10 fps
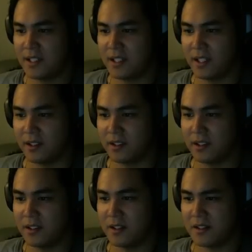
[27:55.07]
Still,
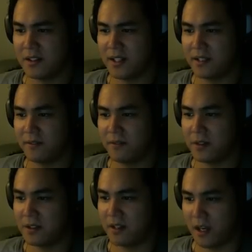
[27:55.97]
just like the
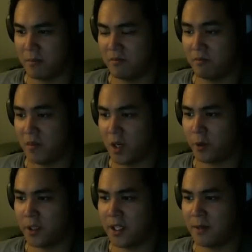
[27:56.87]
first time,
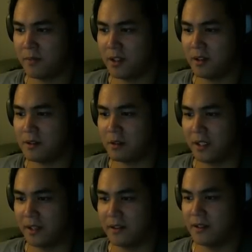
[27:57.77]
everyone kept
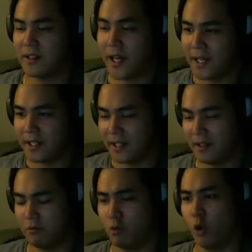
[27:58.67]
ignoring it. 9
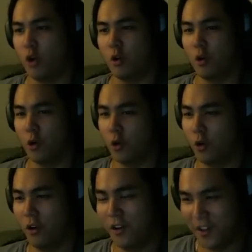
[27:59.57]
11.
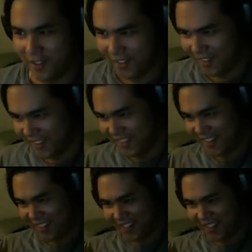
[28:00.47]
Whoa.